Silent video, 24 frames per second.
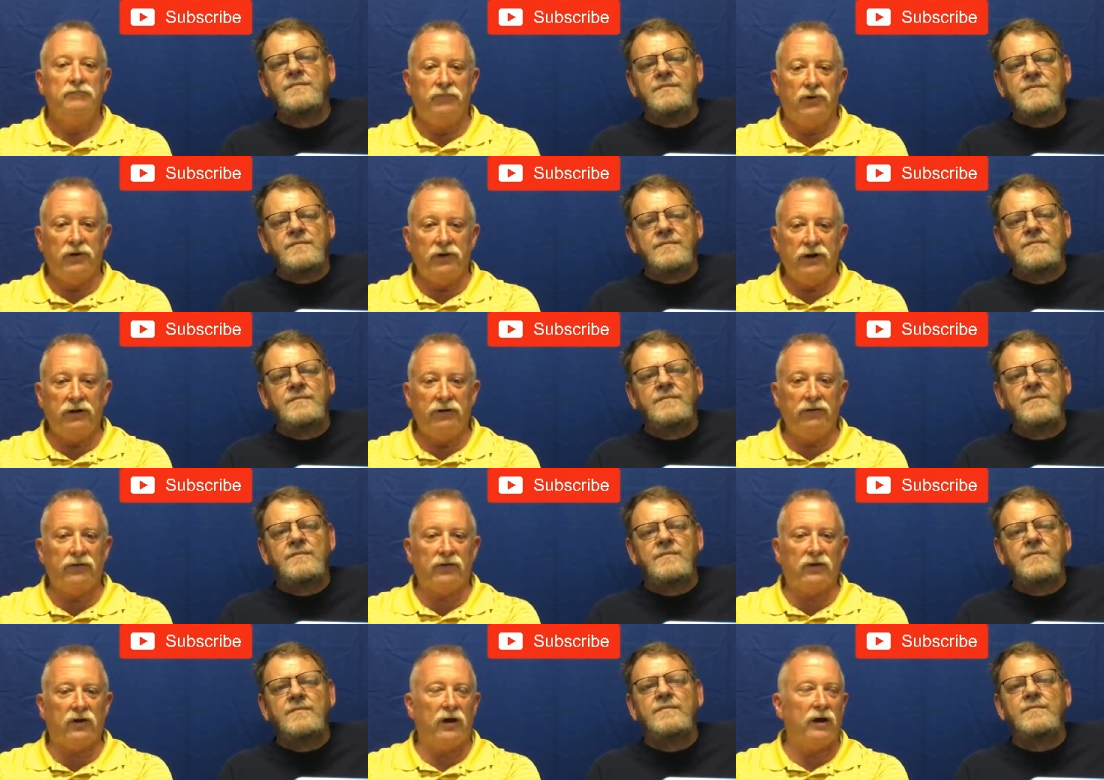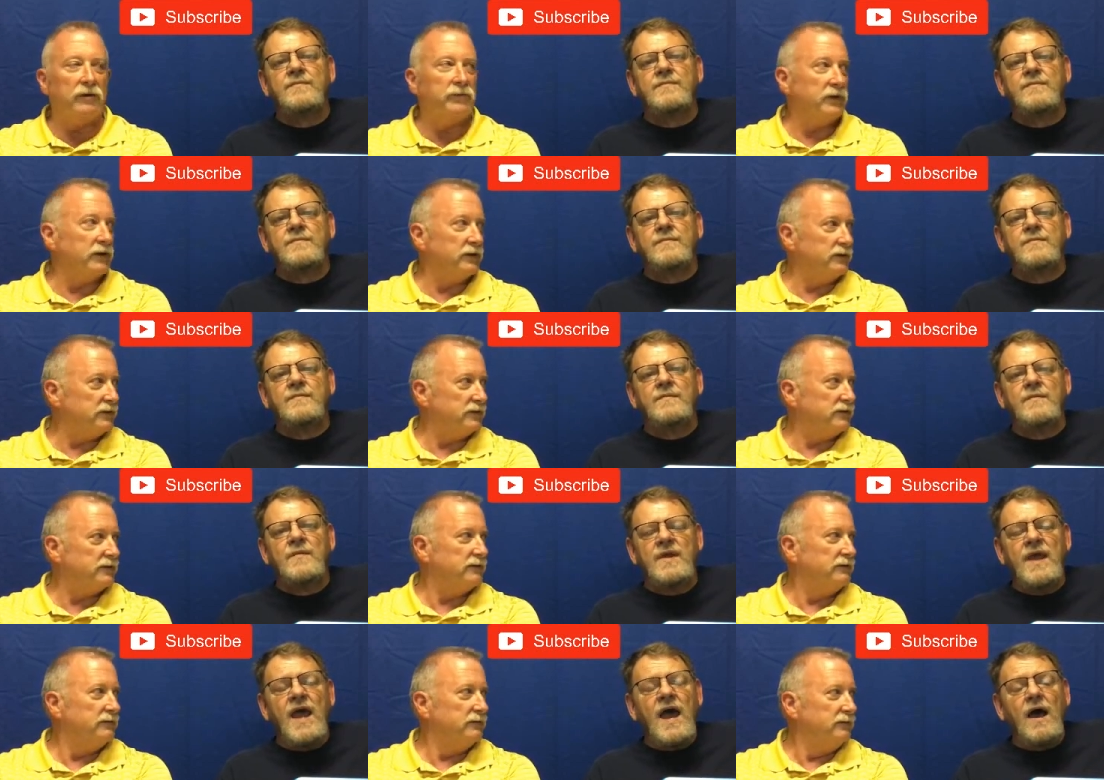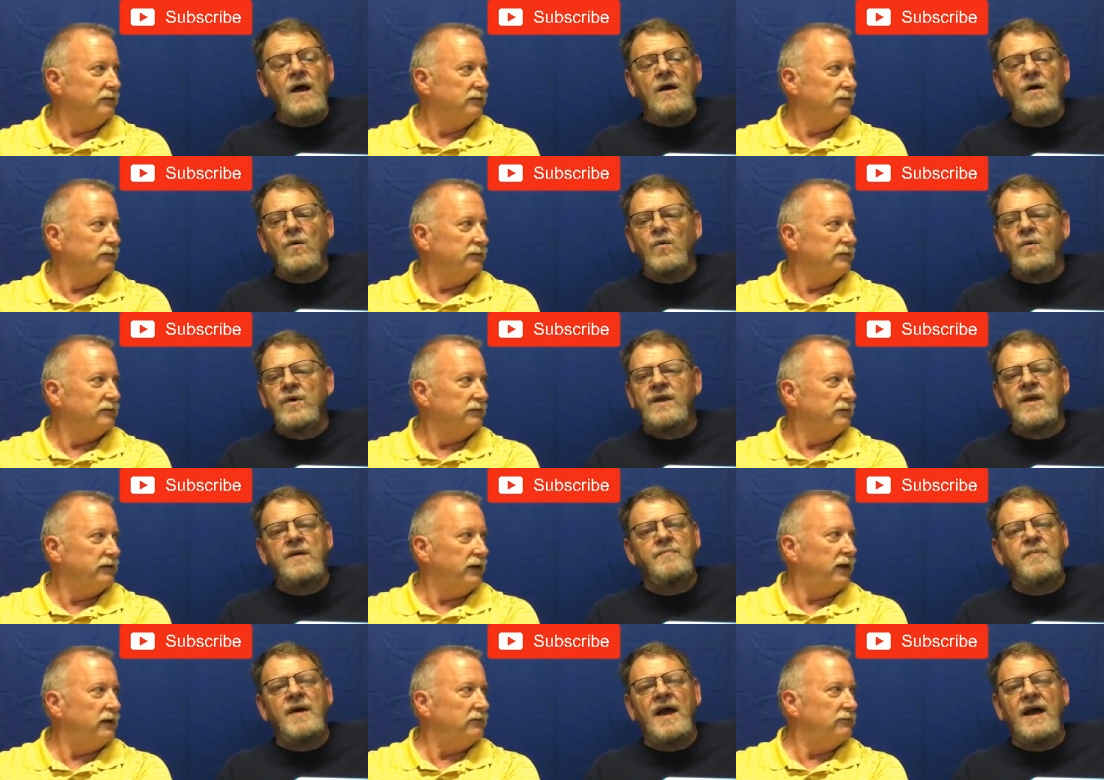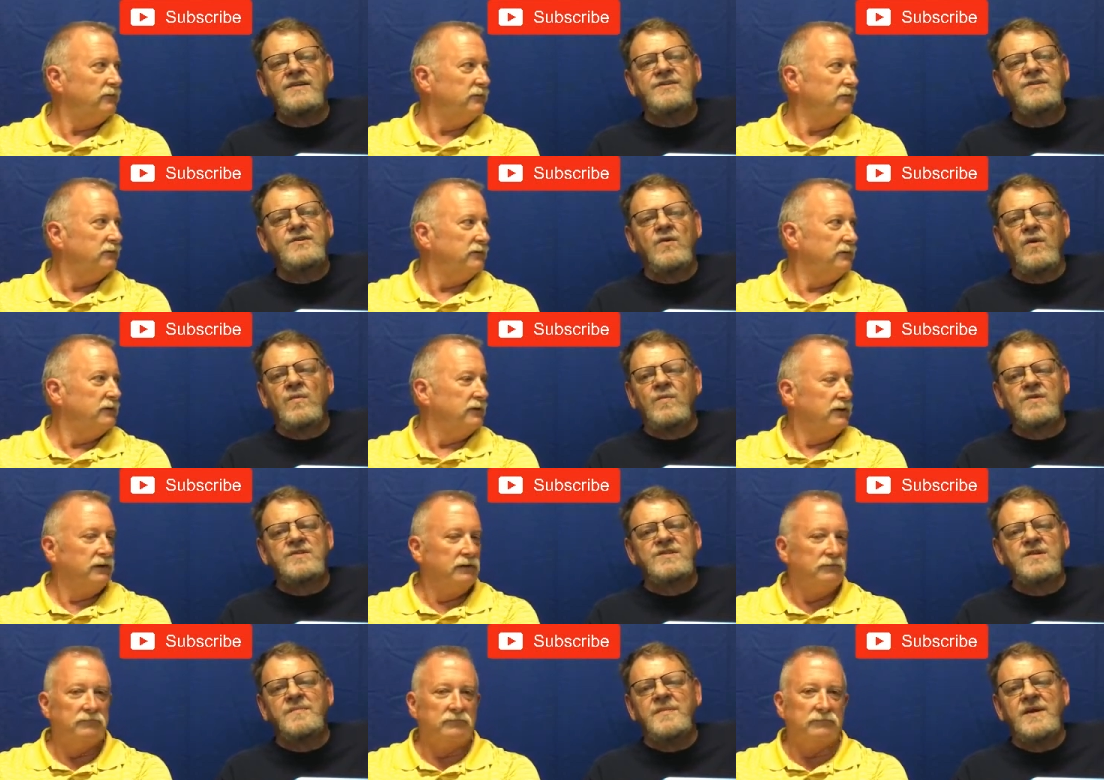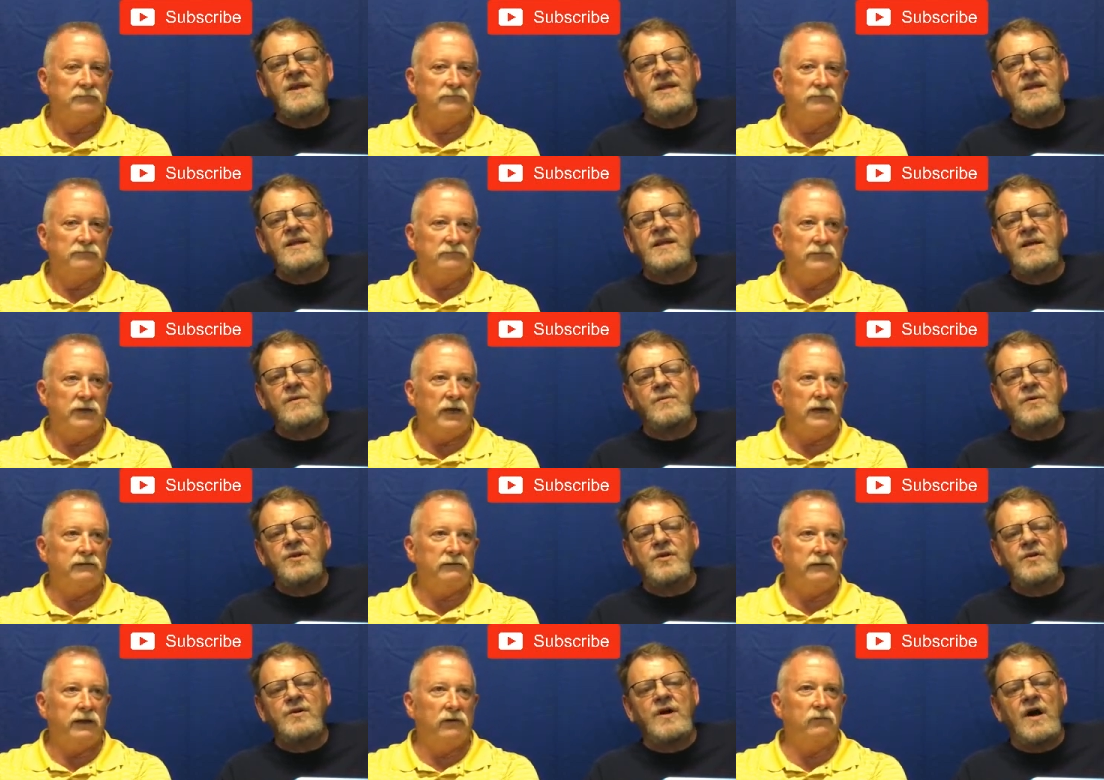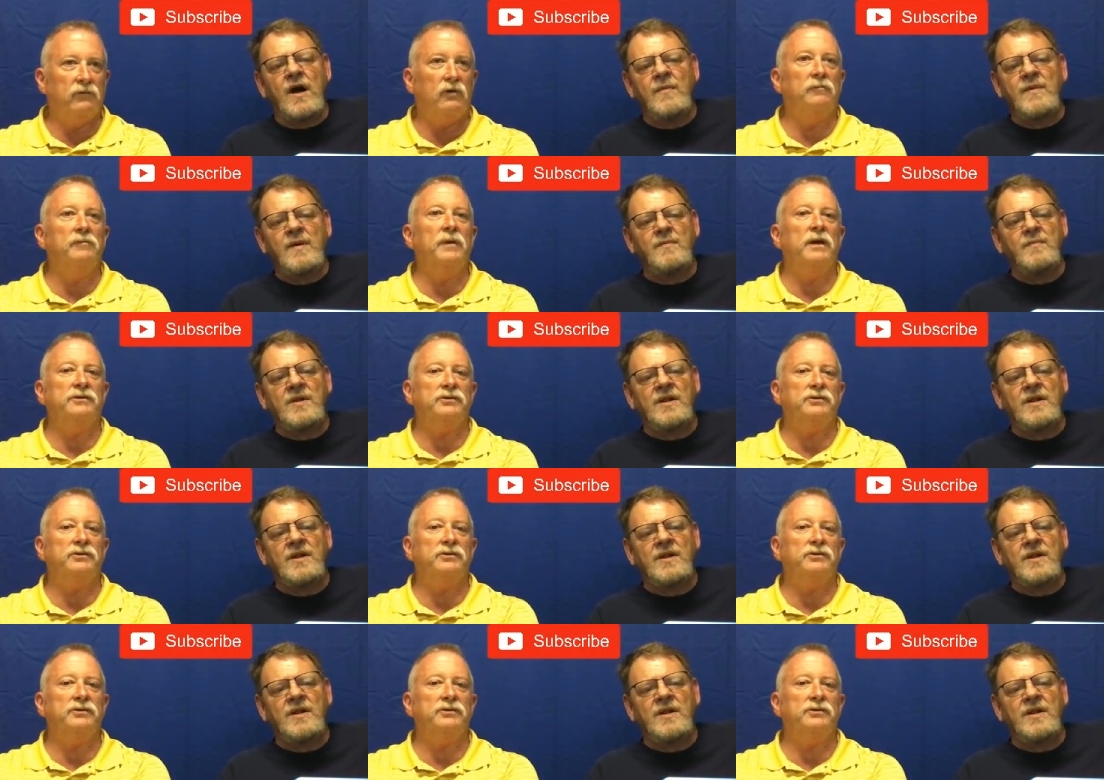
Speaker 1: put it in the comments. Yeah, we get yeah. back to you almost immediately yeah. when you comment. We'll